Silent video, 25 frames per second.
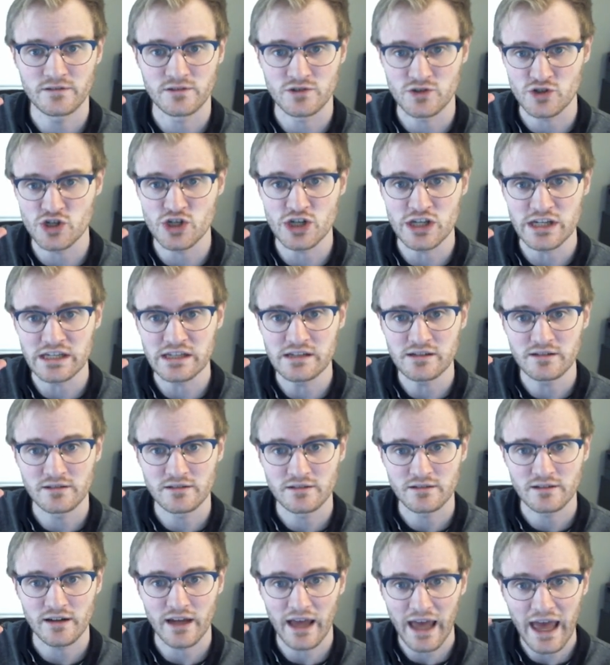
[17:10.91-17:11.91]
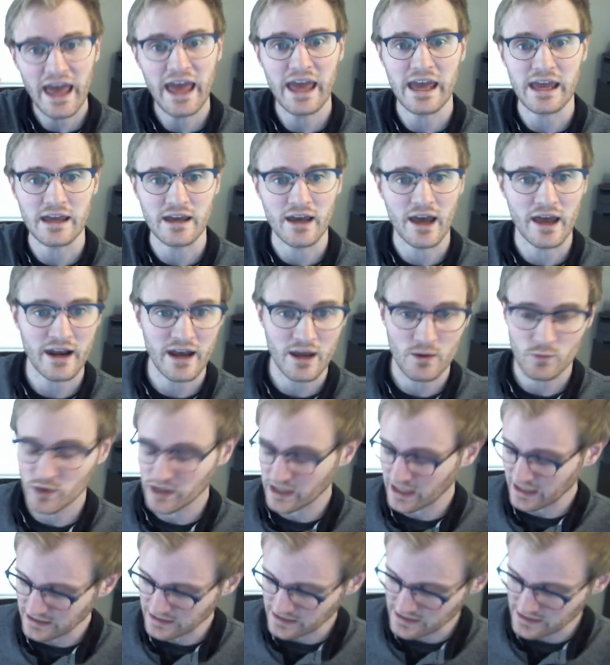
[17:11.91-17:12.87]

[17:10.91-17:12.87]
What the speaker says: G, A, and I will get